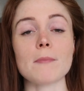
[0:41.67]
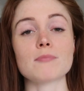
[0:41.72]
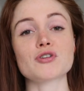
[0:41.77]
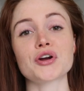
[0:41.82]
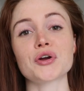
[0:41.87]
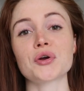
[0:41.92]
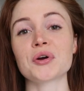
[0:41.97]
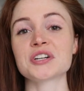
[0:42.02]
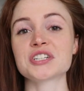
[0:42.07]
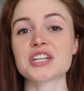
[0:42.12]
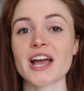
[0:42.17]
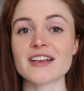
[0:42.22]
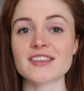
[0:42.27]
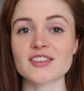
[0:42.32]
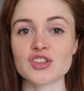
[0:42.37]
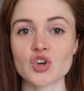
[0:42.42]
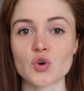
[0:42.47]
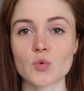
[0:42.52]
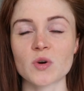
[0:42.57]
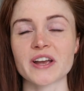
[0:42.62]

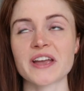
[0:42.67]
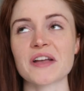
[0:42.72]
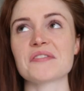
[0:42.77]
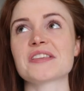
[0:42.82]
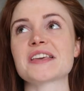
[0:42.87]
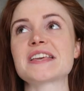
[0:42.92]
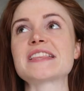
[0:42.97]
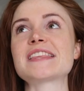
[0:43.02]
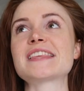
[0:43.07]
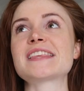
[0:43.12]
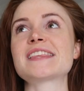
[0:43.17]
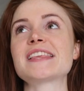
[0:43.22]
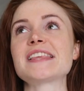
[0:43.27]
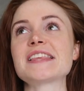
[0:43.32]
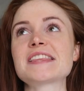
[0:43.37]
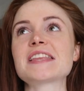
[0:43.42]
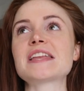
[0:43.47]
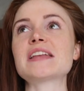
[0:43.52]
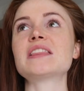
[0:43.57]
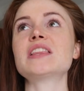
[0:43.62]
prioritizing your workouts,
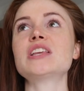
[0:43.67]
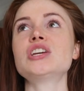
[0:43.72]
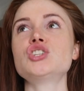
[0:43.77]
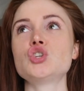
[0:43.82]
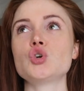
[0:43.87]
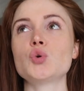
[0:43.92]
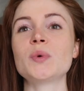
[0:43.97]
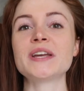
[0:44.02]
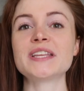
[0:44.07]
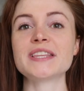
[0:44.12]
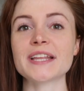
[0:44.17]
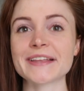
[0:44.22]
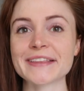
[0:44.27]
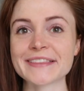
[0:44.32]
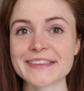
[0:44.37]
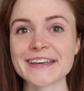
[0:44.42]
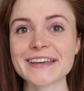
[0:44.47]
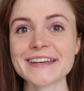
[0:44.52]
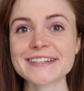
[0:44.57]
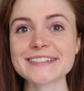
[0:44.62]
consistently doing the
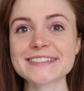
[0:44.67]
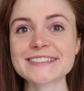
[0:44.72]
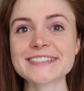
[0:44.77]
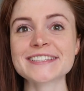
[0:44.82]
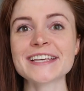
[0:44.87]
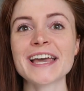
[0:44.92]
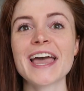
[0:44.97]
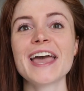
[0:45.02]
things